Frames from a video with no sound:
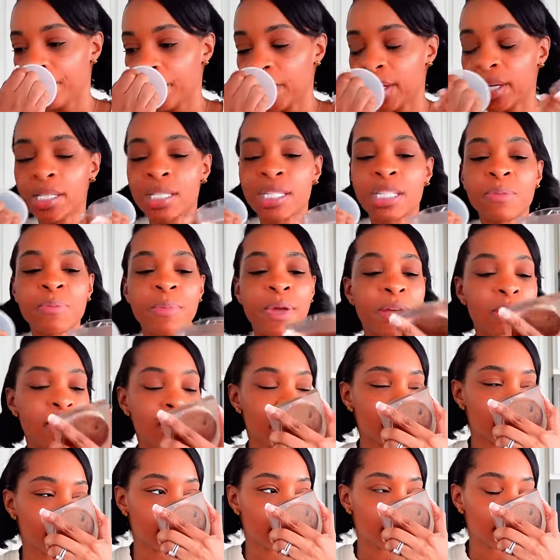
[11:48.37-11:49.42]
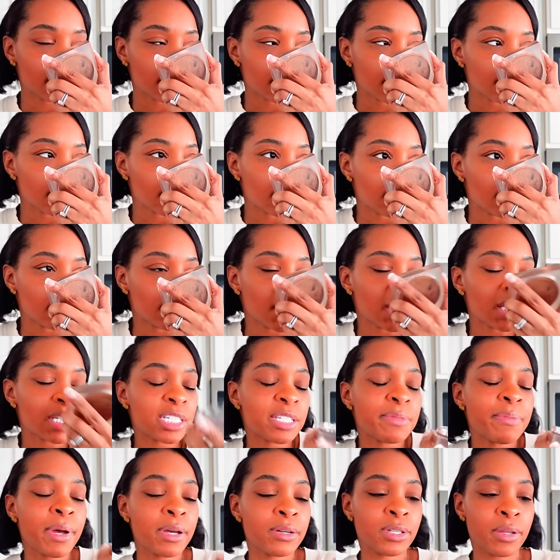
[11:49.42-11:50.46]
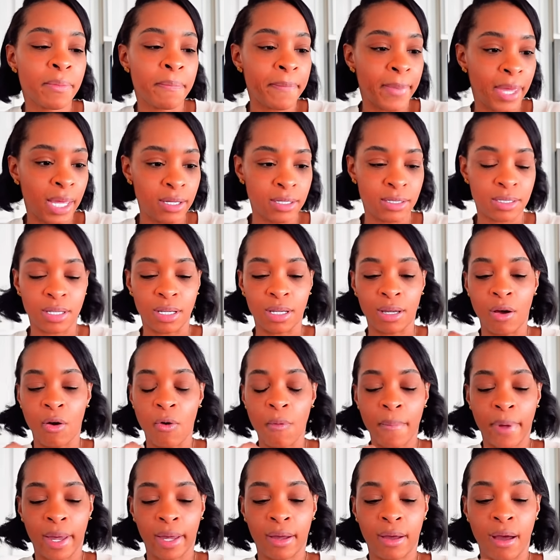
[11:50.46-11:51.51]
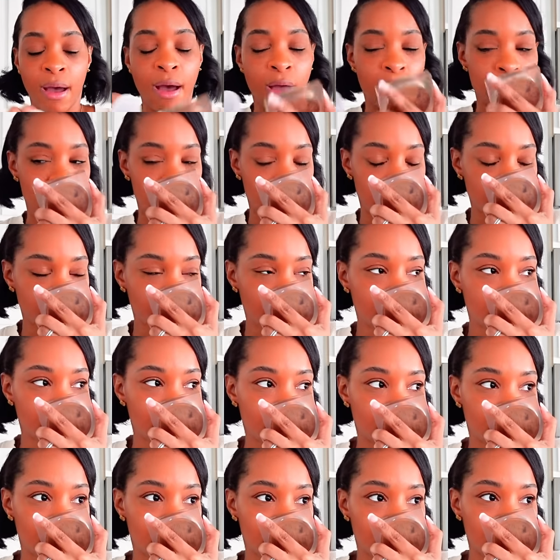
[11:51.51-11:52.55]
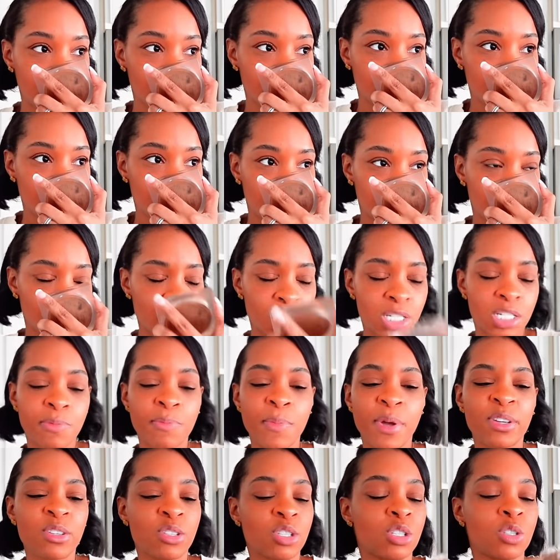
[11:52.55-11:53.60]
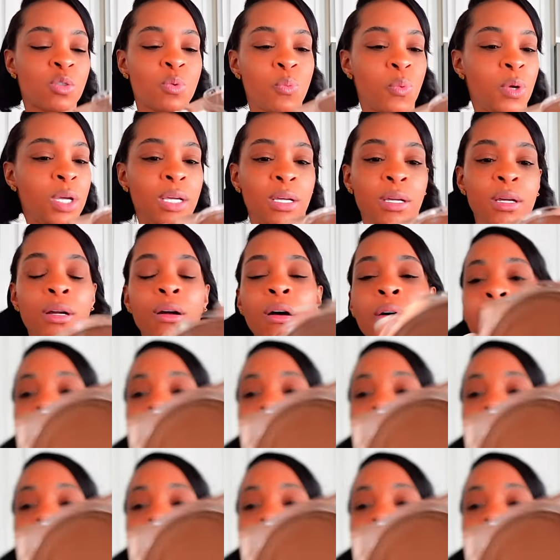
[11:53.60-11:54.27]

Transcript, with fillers: It smells amazing. Oh my gosh, it smells sweet. Oh